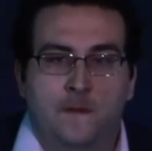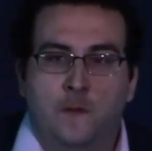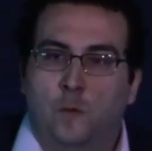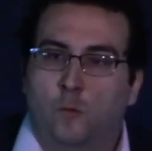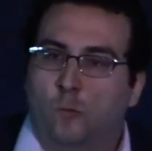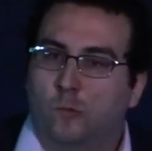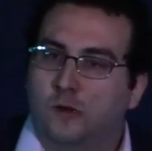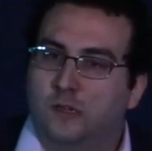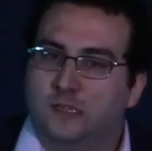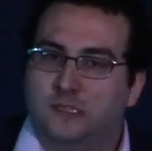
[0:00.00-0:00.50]

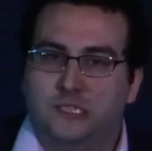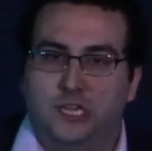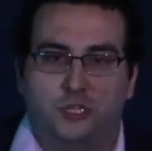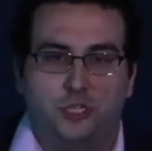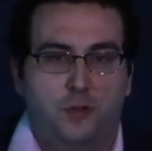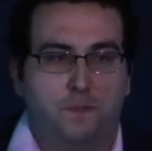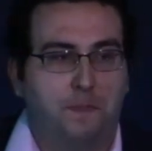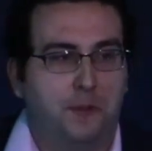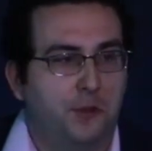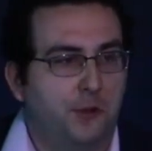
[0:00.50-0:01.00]
we're in such a
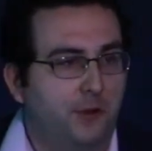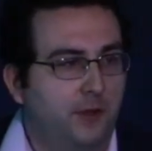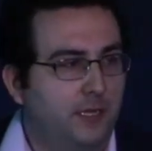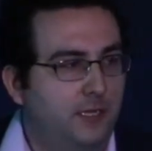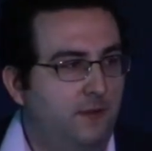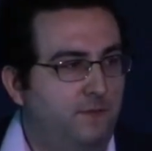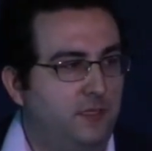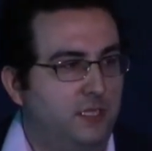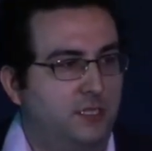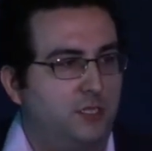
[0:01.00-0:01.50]
period
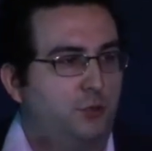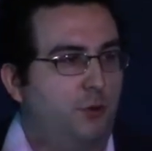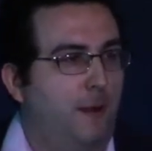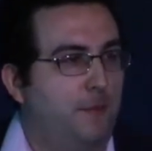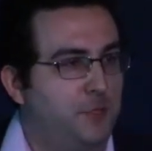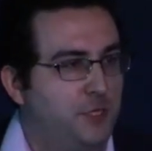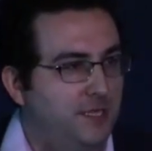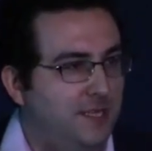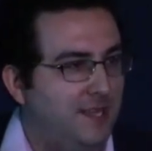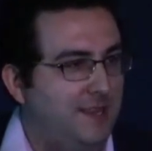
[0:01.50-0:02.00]
of
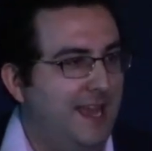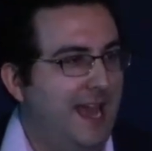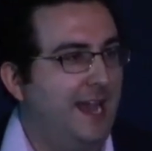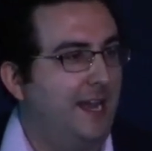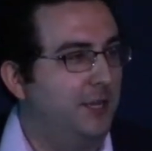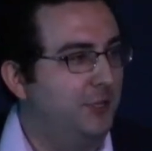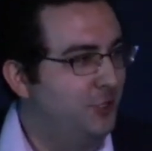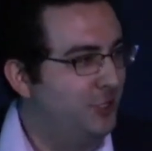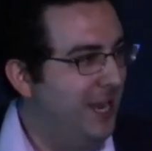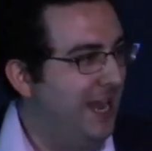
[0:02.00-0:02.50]
disruption that
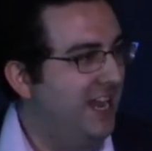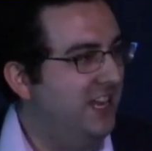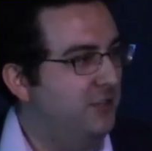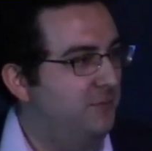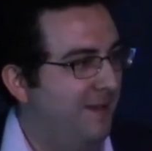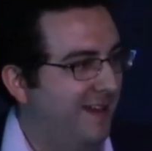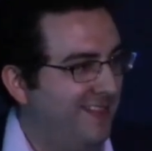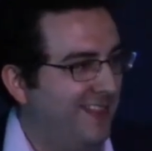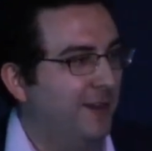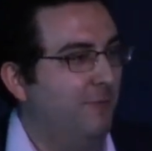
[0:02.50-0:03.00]
could change, but
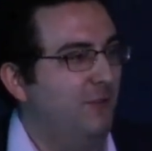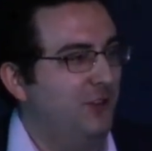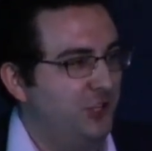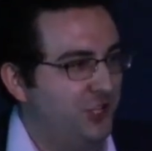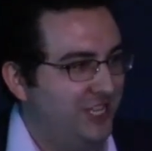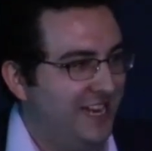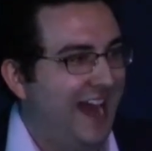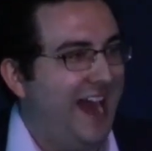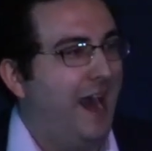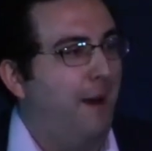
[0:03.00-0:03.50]
I think we
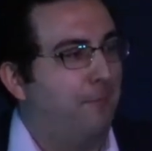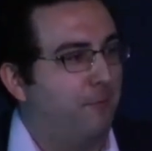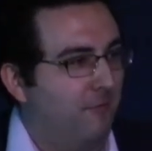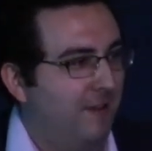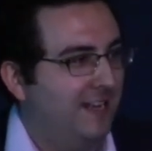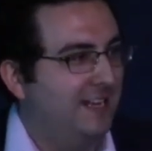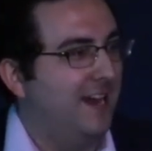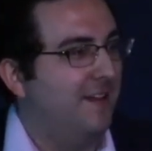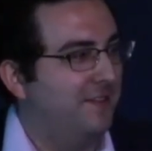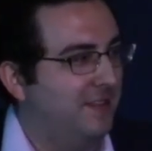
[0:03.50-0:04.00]
should
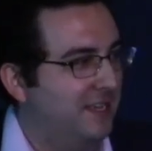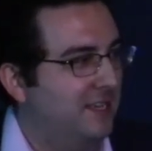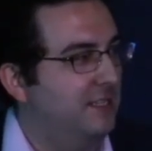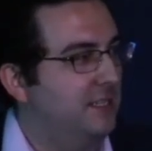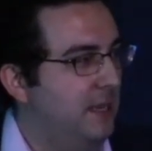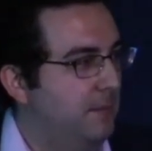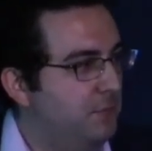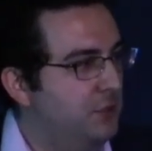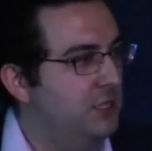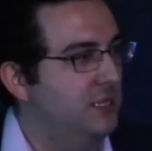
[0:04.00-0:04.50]
operate on the
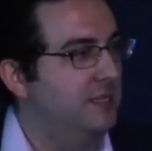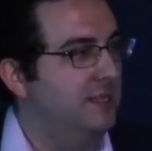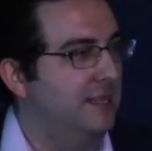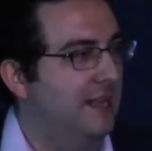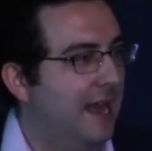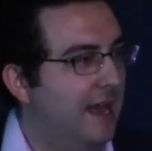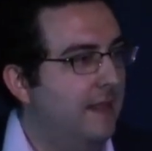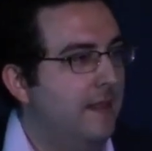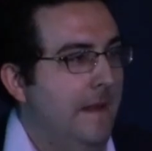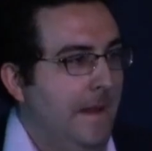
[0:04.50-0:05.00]
assumption that